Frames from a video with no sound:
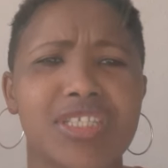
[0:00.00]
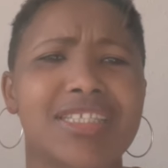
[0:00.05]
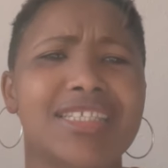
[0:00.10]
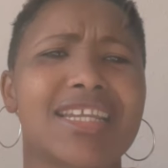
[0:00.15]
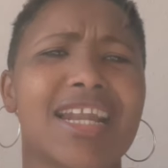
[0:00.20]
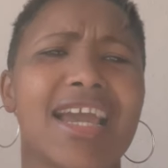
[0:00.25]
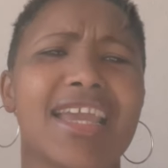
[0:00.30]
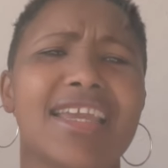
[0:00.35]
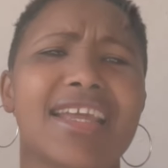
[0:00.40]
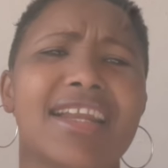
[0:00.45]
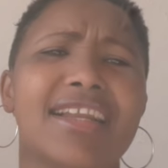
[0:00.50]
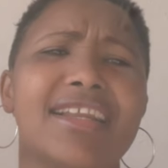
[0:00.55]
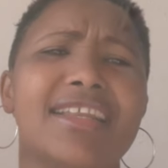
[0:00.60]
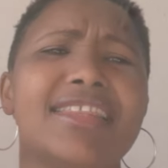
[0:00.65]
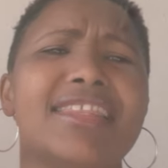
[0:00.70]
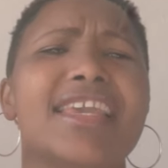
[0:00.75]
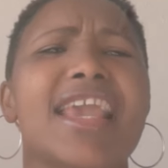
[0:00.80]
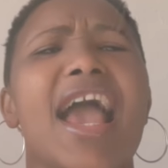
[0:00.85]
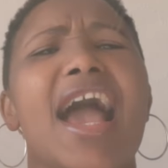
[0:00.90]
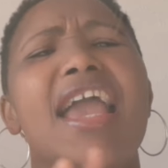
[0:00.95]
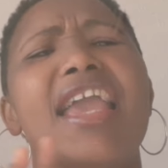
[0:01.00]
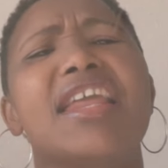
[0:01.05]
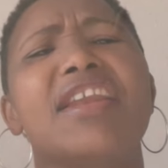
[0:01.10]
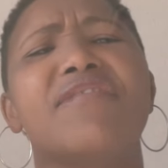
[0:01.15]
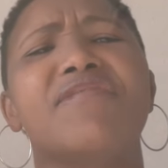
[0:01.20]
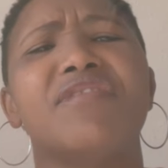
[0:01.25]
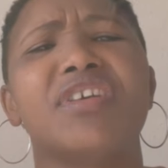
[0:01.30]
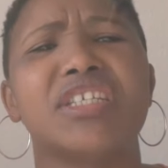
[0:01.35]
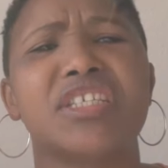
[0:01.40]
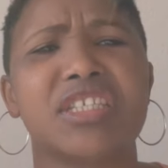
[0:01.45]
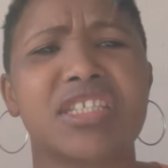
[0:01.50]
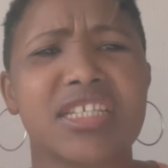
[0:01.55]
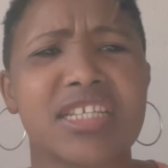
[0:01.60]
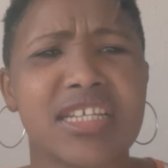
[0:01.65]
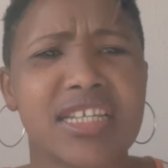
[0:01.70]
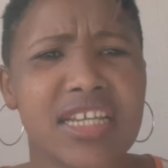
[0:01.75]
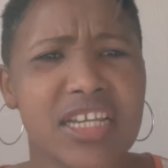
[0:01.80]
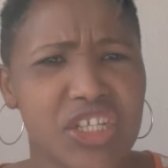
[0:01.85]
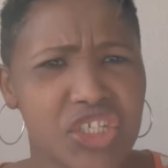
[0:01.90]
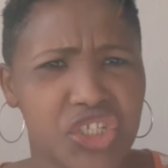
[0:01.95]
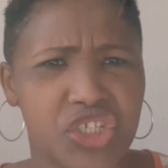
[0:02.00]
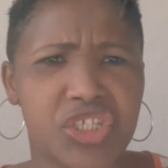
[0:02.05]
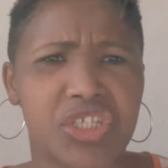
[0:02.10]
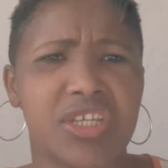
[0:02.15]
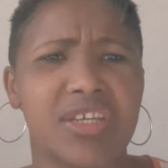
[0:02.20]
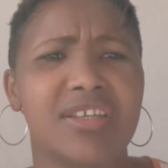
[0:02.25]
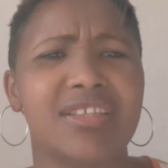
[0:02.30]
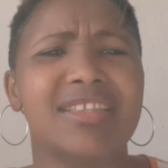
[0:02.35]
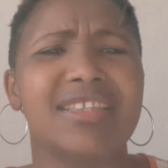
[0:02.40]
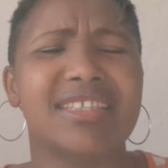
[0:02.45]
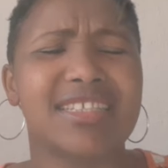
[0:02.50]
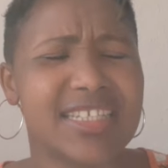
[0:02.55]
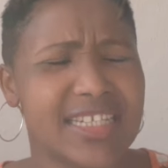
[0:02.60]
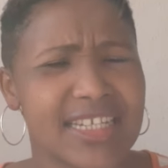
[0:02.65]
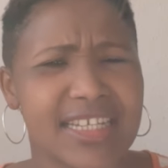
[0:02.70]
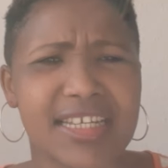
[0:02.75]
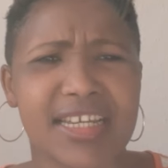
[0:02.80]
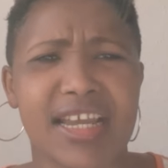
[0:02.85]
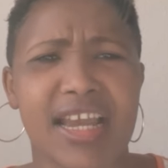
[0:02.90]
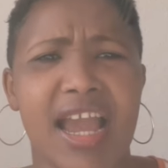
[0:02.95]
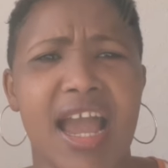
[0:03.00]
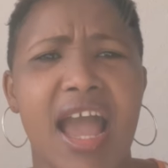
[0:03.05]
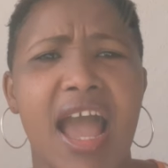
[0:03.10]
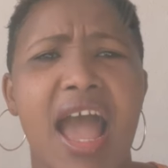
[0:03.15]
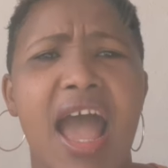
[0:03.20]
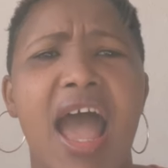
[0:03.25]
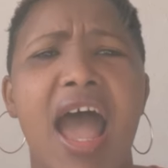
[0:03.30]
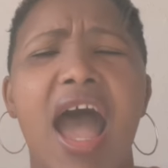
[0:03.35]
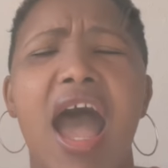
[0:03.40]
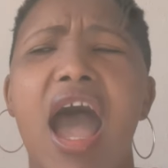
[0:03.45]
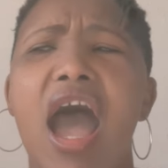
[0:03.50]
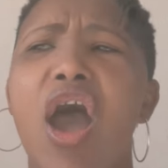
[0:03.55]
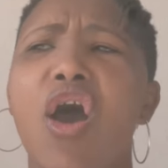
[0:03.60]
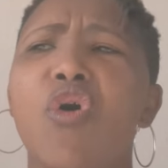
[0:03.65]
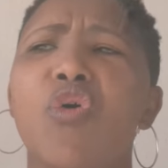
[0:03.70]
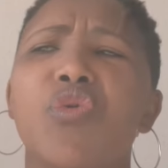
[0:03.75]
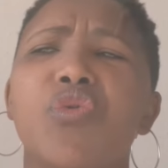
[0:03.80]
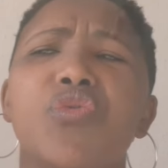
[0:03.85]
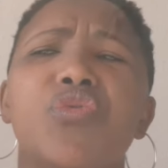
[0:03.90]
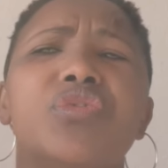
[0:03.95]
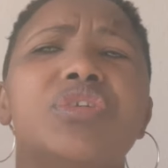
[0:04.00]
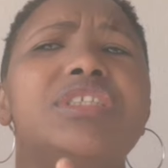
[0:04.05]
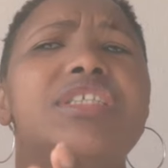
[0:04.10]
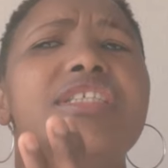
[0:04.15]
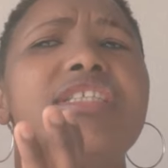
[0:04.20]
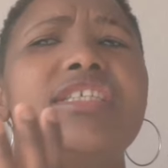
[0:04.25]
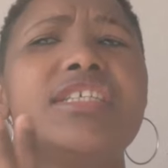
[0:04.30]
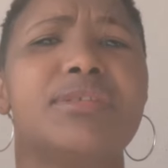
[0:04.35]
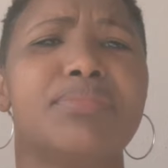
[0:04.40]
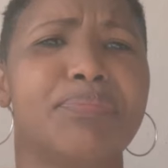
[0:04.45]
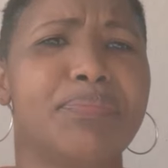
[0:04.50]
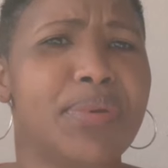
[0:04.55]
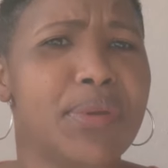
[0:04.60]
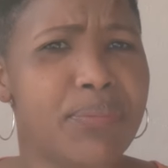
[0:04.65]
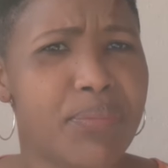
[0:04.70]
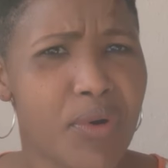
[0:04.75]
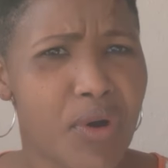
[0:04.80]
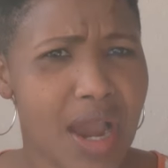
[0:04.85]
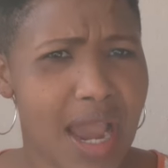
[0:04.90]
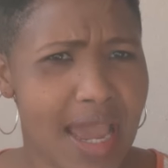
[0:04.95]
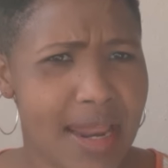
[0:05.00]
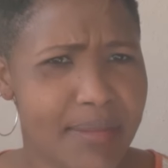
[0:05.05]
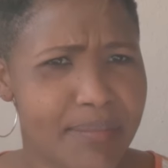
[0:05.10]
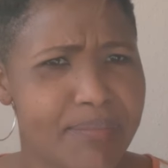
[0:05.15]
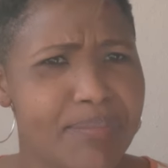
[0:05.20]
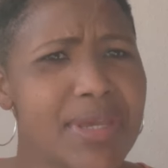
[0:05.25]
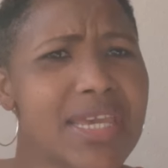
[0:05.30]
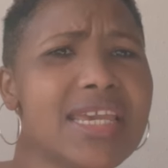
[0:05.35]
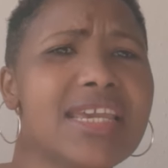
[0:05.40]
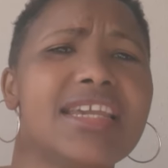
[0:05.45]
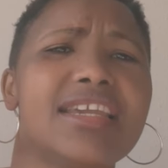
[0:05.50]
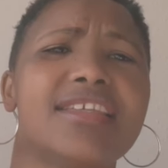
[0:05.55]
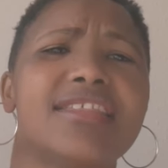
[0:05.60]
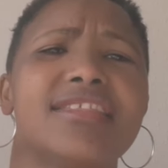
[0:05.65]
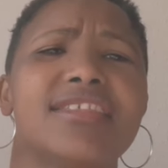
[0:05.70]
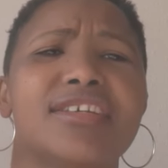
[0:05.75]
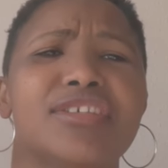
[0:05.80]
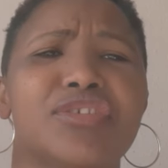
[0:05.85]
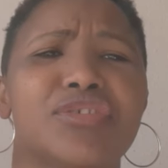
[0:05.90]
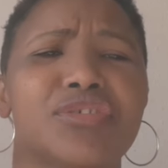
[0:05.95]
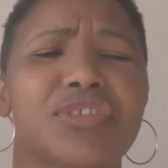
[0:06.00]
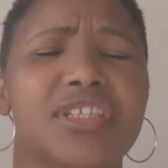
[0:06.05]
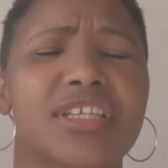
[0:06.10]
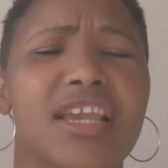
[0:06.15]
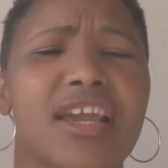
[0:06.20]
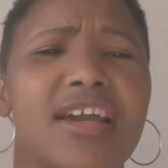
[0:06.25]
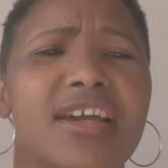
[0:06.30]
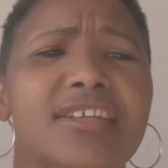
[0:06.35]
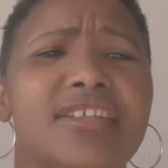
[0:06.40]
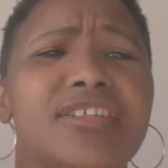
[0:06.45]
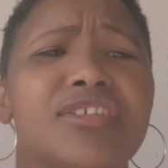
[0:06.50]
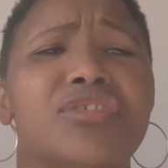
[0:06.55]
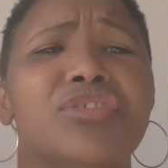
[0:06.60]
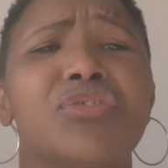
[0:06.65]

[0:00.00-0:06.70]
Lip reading: It's like they are investigating how good these people can be in the society.